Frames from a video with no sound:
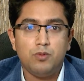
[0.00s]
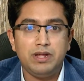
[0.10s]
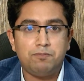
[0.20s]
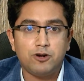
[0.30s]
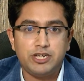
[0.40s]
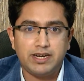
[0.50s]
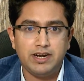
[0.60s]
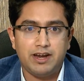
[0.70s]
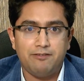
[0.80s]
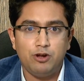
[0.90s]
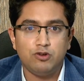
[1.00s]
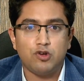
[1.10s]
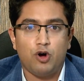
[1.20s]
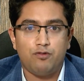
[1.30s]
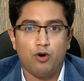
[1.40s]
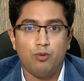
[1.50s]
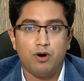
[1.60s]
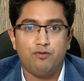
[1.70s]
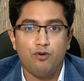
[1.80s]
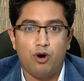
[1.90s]
With projected revenues of
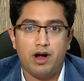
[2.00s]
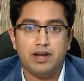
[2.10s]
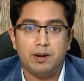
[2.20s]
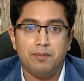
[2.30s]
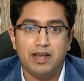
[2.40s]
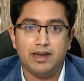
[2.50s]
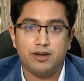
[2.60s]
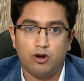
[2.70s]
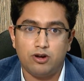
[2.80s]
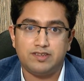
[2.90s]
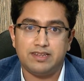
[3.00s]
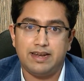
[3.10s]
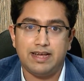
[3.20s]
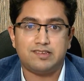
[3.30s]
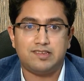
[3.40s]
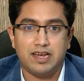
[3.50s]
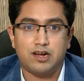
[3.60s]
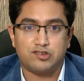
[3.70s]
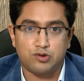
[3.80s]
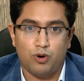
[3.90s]
over $400 million in the next
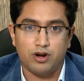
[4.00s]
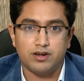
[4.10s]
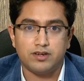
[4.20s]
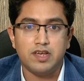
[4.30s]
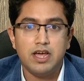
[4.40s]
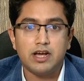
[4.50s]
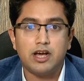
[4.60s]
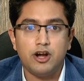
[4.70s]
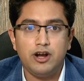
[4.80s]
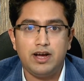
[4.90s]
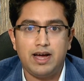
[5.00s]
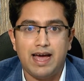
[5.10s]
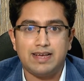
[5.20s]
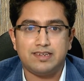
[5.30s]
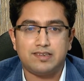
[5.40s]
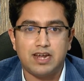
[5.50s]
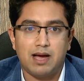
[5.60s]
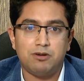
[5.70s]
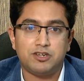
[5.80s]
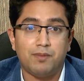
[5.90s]
six quarters, Garuda has
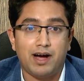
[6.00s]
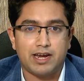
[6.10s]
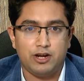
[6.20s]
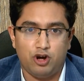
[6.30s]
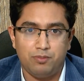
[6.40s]
established market